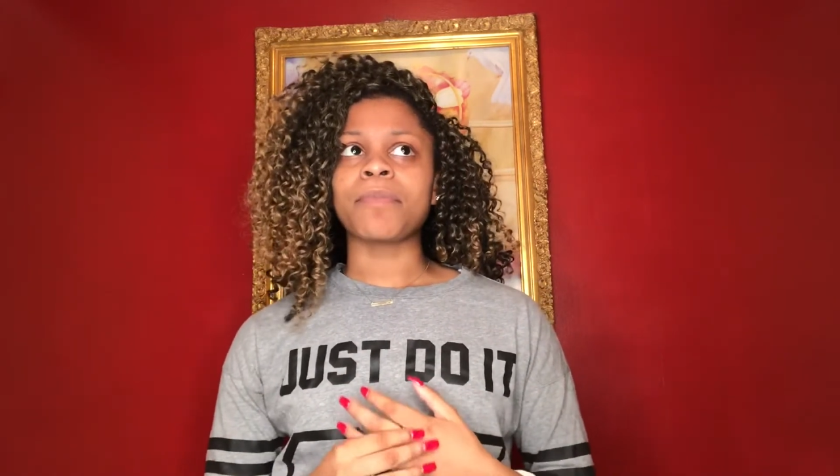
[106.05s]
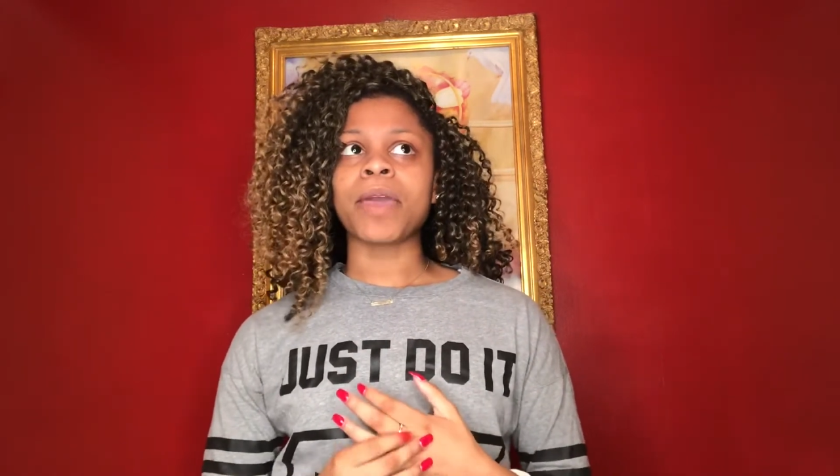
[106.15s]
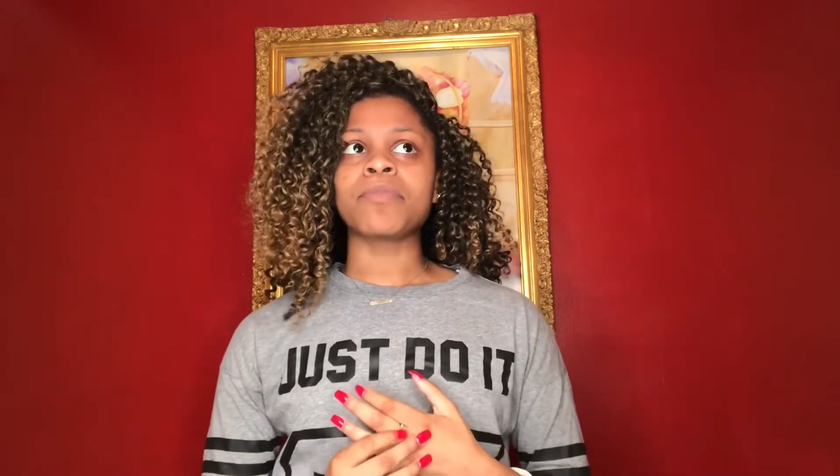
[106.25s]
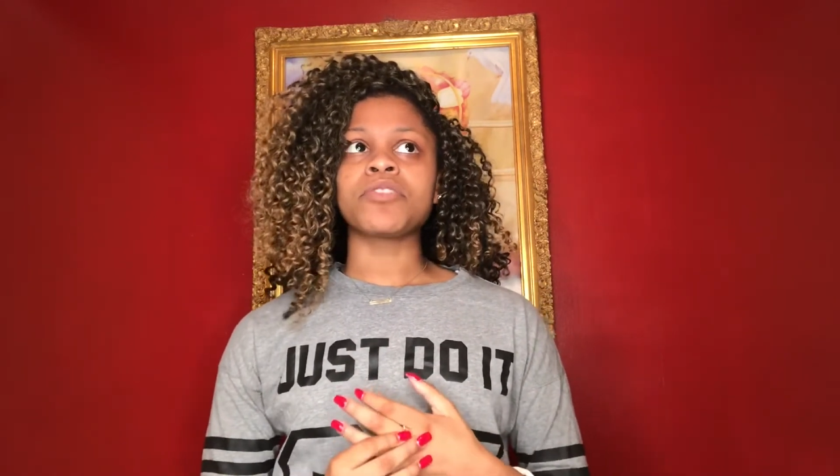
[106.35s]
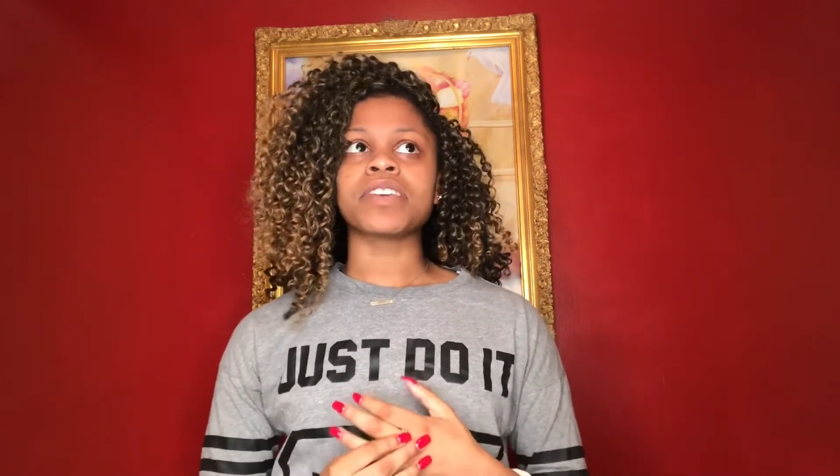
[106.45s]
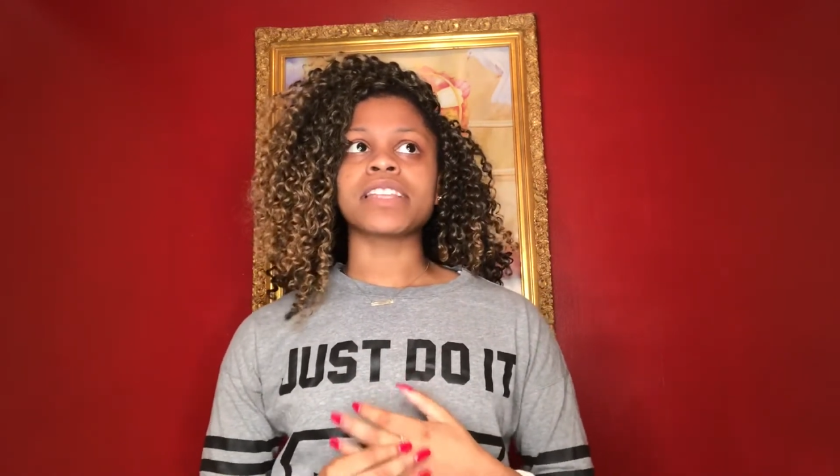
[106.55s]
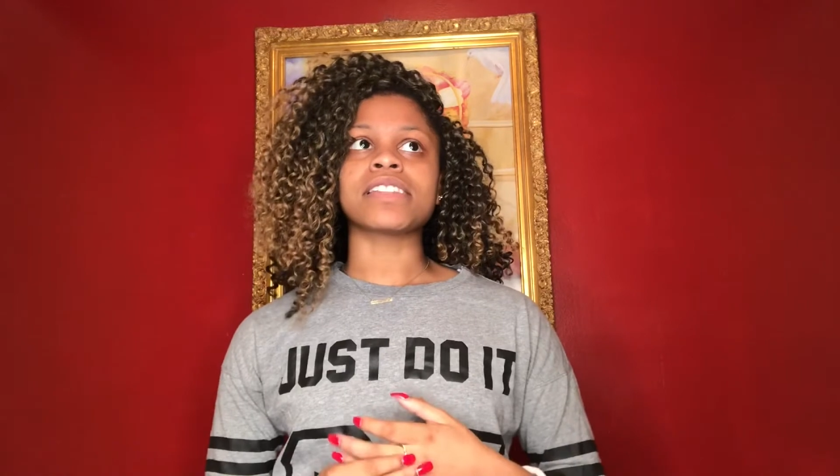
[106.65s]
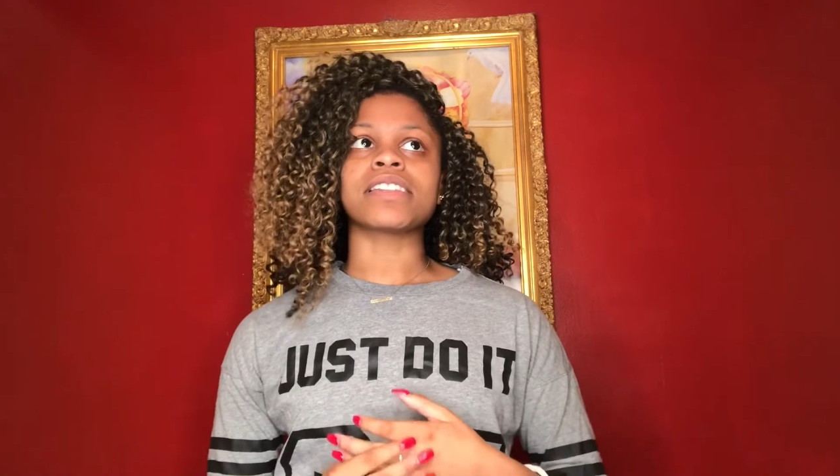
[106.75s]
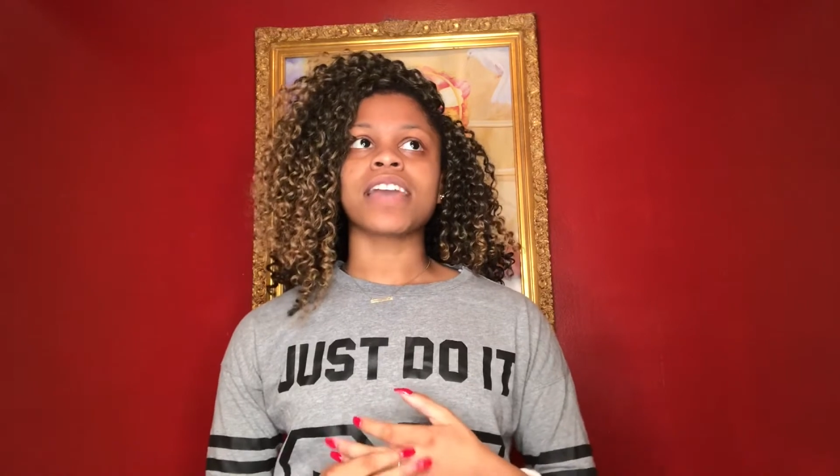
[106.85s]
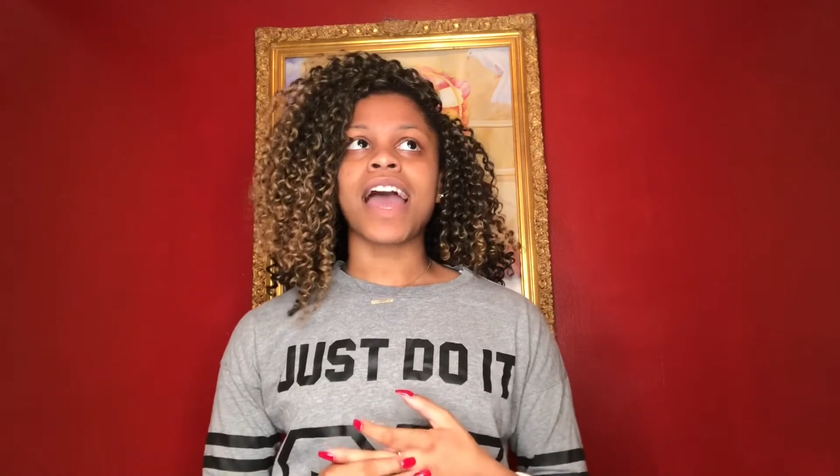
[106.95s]
or maybe you
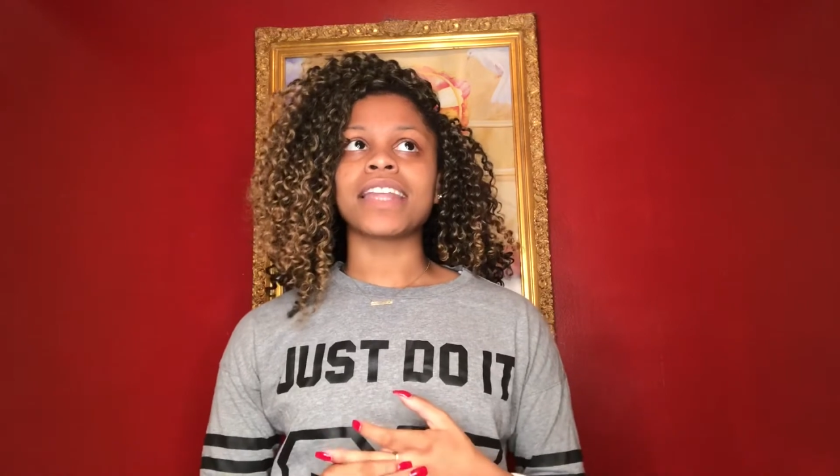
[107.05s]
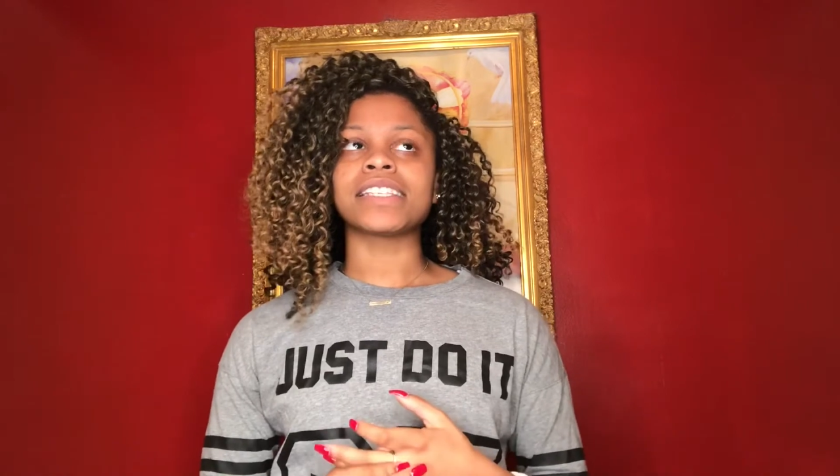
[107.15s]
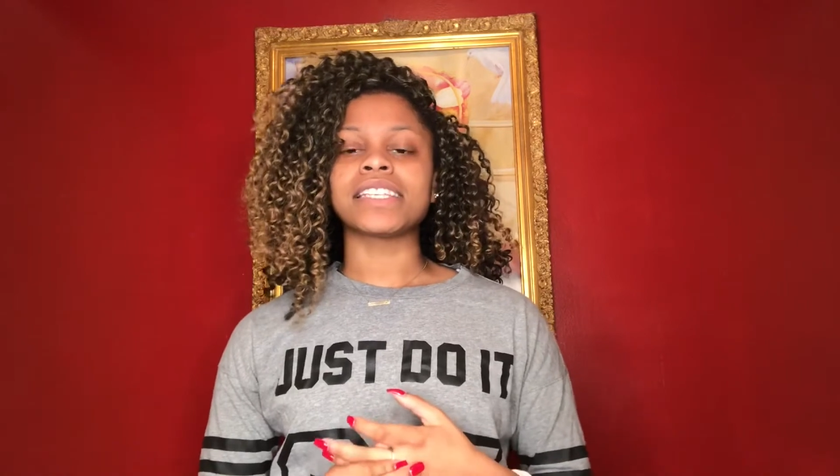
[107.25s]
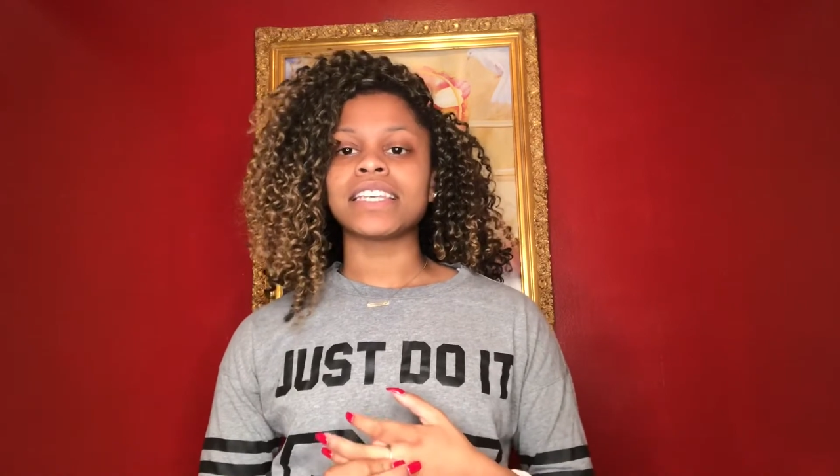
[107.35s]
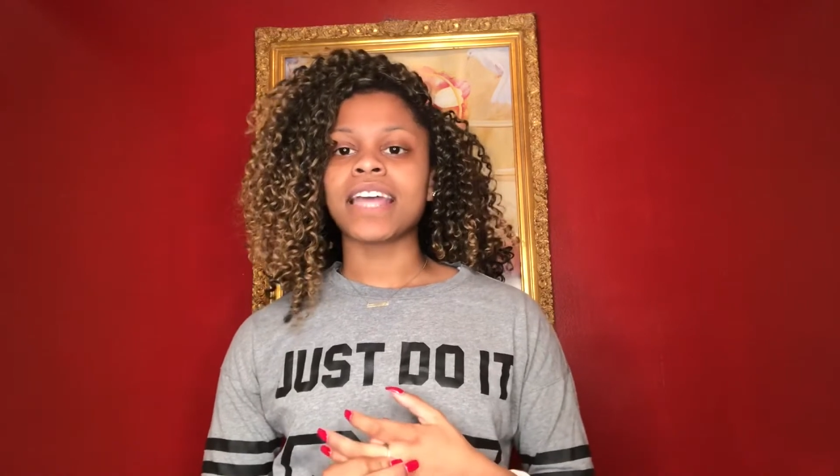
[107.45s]
can kind of see